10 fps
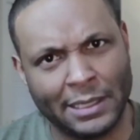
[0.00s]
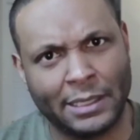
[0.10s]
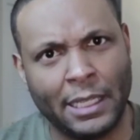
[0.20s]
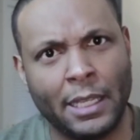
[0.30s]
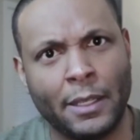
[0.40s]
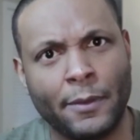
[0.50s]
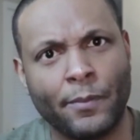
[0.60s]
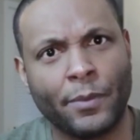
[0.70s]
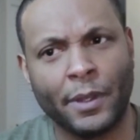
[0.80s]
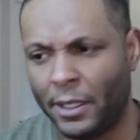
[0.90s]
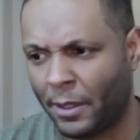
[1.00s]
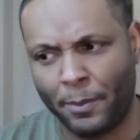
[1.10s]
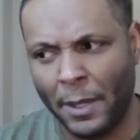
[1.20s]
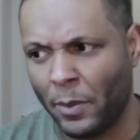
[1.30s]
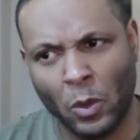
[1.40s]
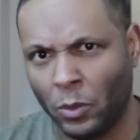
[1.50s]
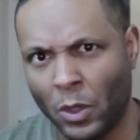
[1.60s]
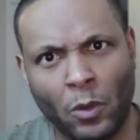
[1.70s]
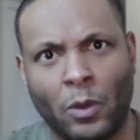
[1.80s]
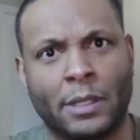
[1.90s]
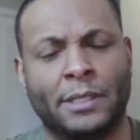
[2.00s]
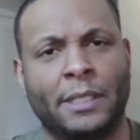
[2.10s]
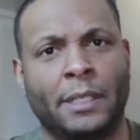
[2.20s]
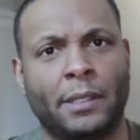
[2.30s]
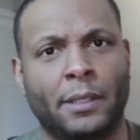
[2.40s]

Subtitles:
see and the people who don't want to see.